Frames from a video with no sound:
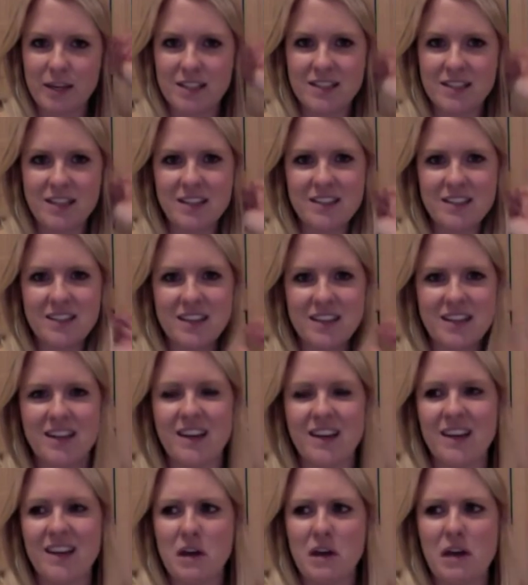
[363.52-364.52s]
sense. Like,
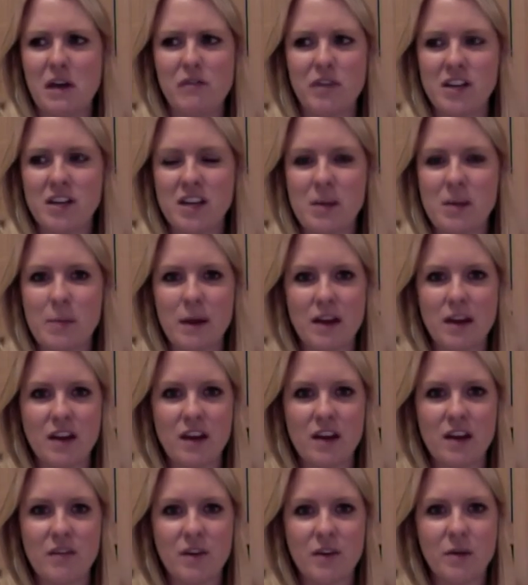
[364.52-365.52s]
I find it a bit
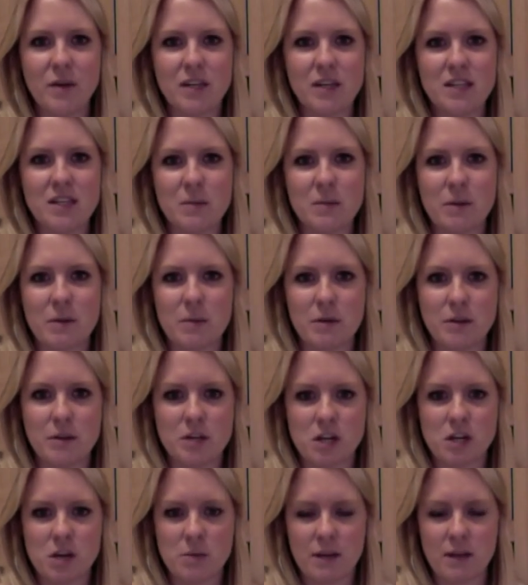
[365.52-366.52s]
unnerving when you see people on the
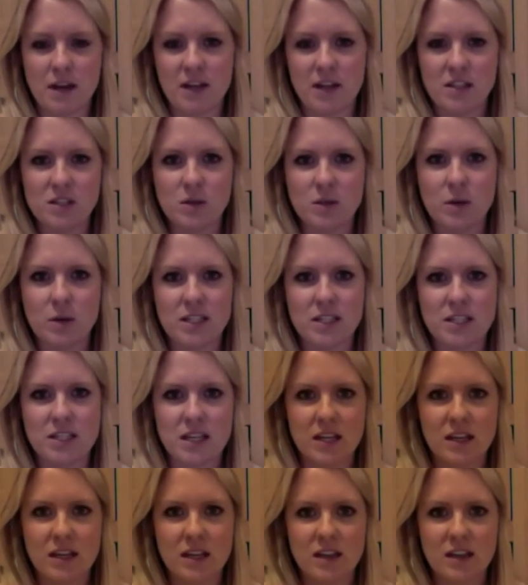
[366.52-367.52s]
tube and they're like squirting
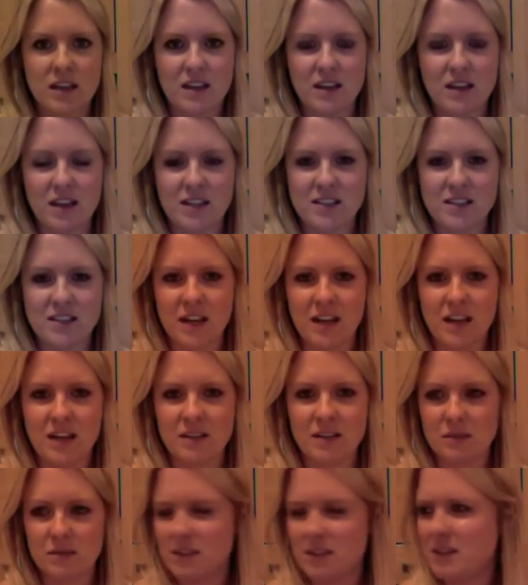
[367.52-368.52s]
that Samick,
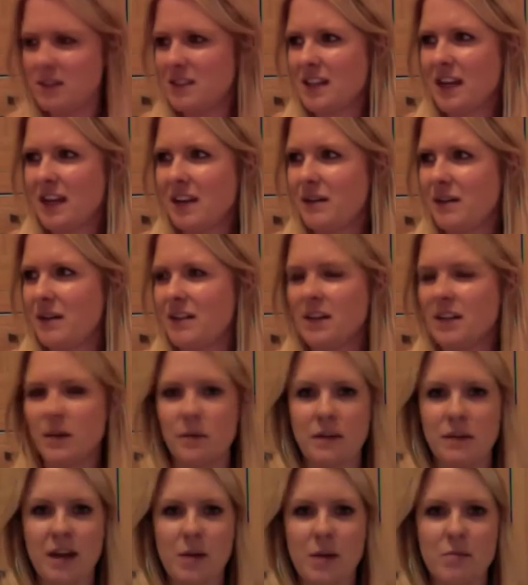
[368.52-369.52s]
or is it Samick? I don't know what
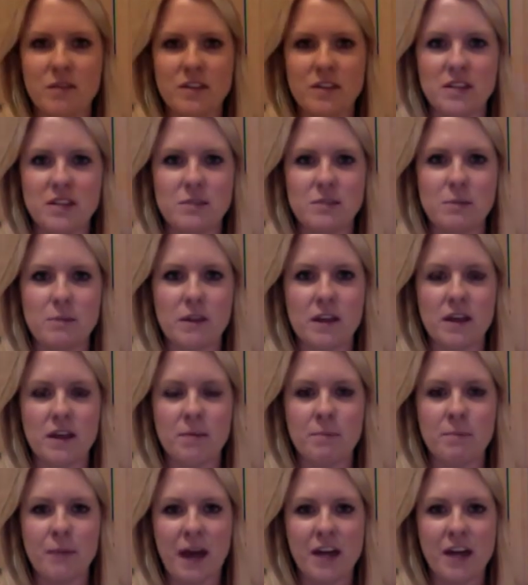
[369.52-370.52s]
the name of it is, but the
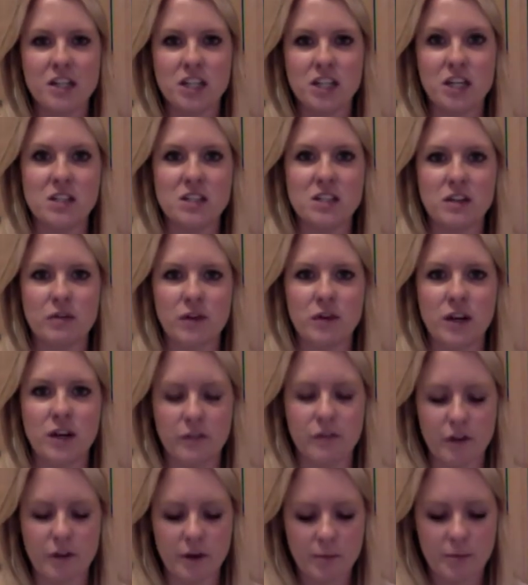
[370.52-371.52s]
hand gel stuff all
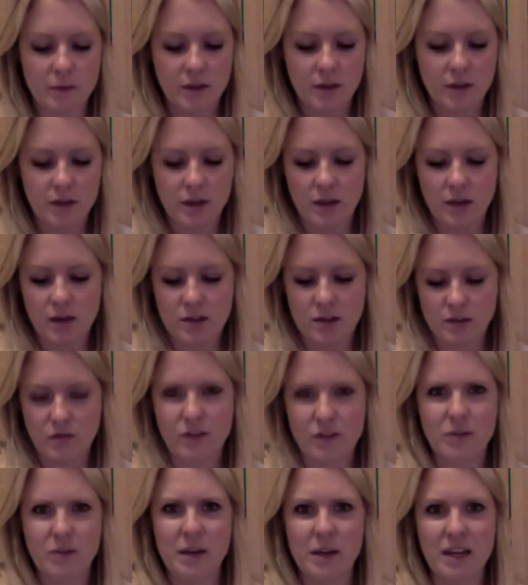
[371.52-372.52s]
over it. Because I
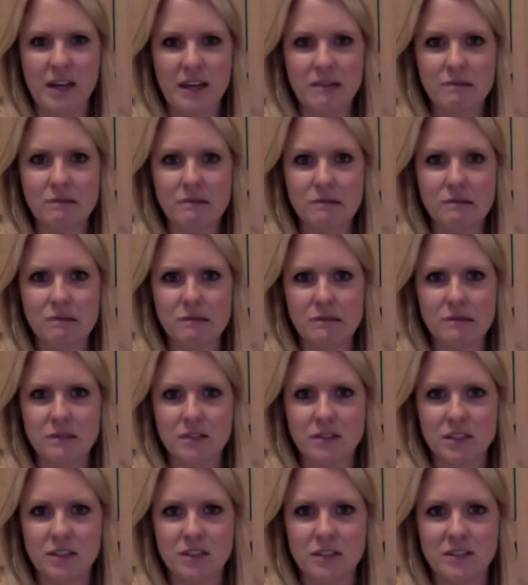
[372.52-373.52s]
feel a bit like,
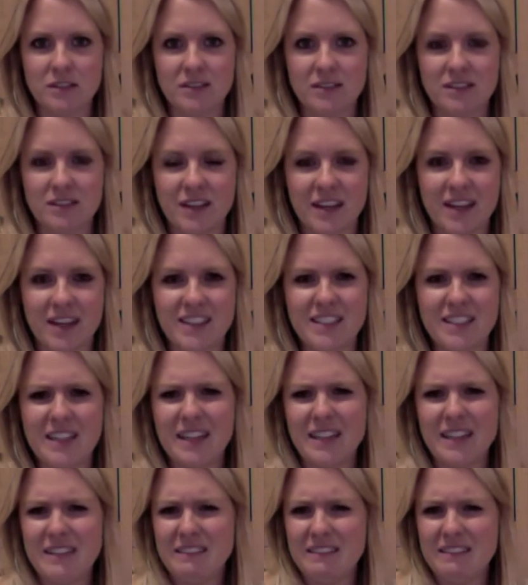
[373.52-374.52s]
ooh, like, I don't
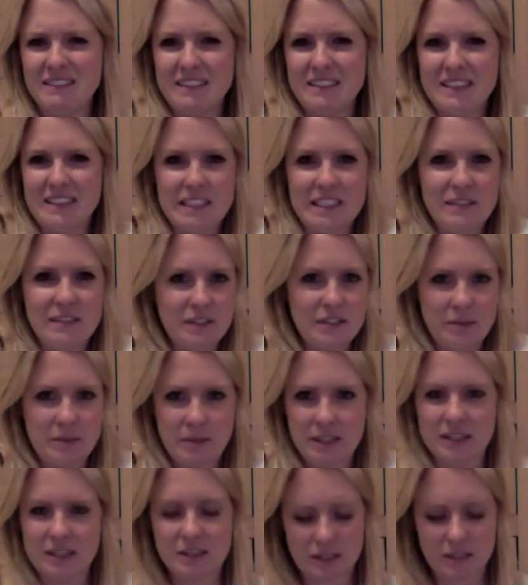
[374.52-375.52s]
know, it just feels a
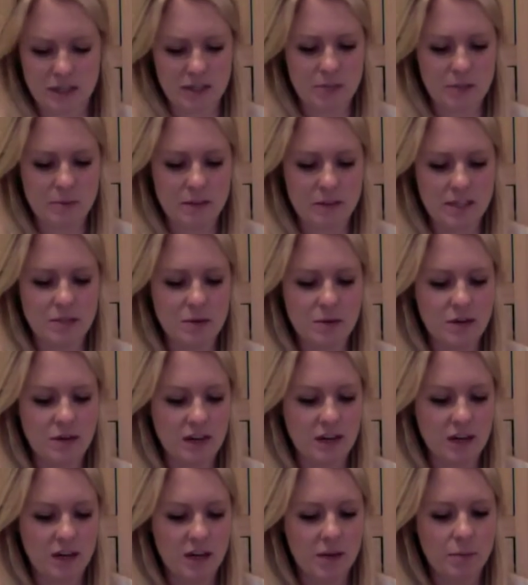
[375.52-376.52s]
bit gross. But this one I
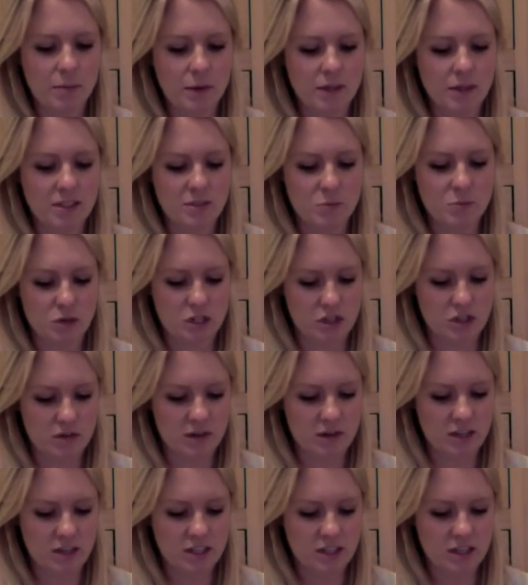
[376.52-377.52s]
really like because it's
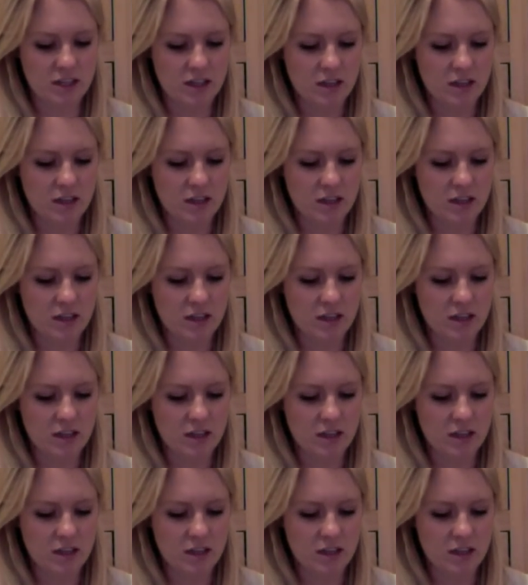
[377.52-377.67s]
moisturising,